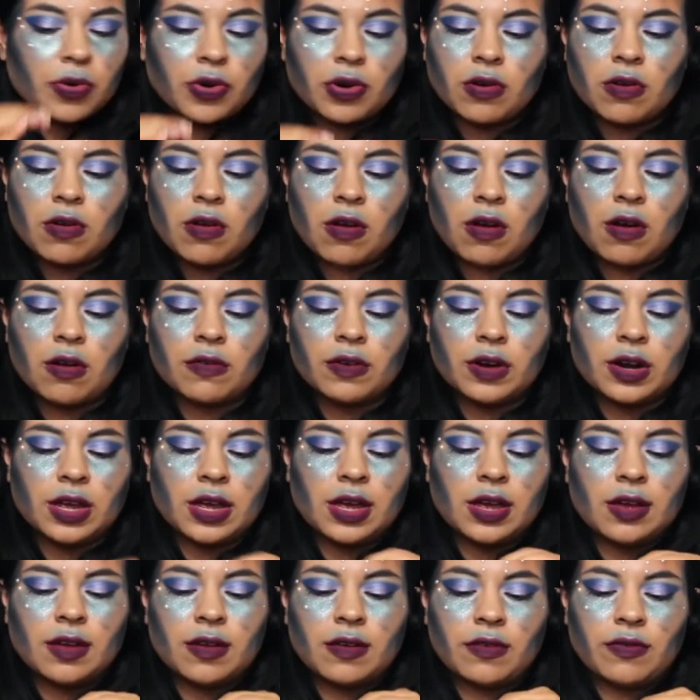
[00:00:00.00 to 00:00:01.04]
a pearl
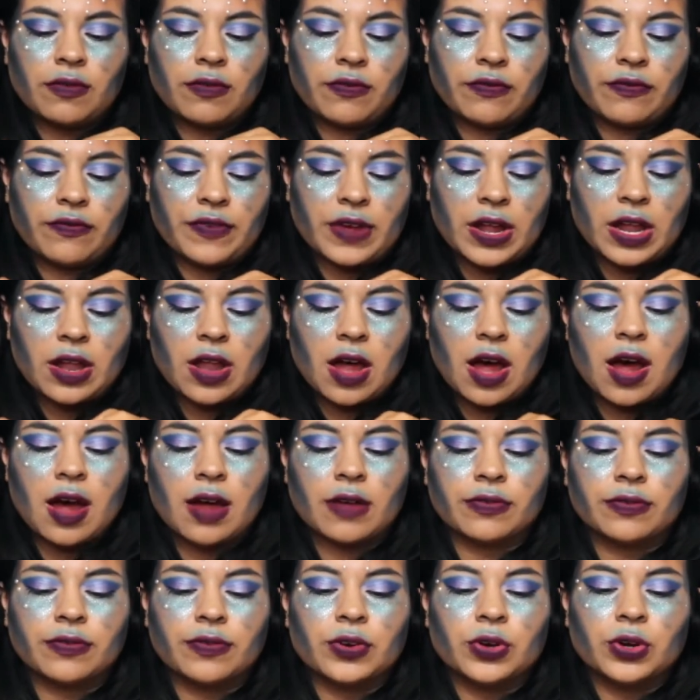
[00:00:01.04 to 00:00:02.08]
already fell
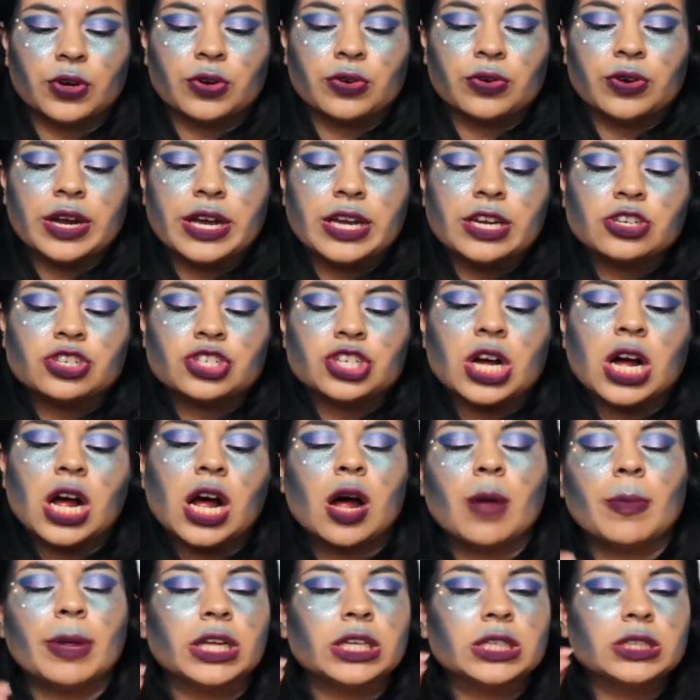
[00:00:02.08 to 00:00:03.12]
off. Great
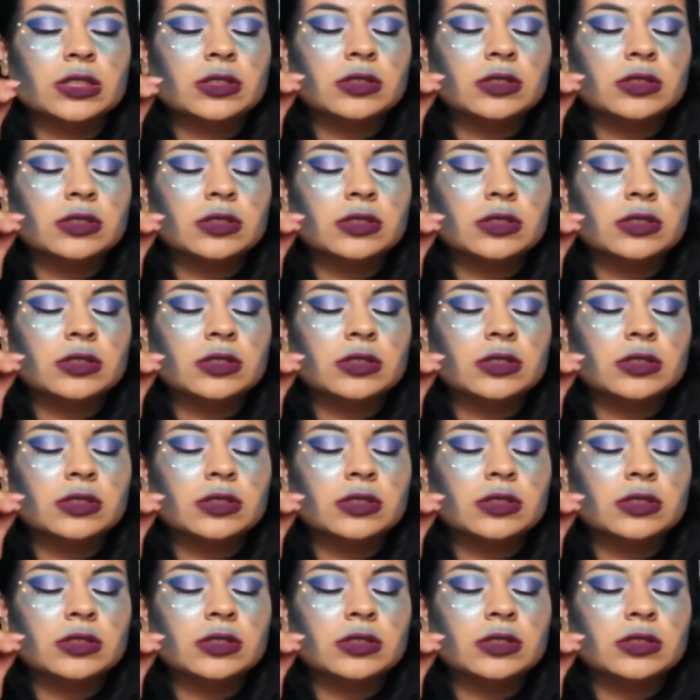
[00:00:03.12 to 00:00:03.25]
job.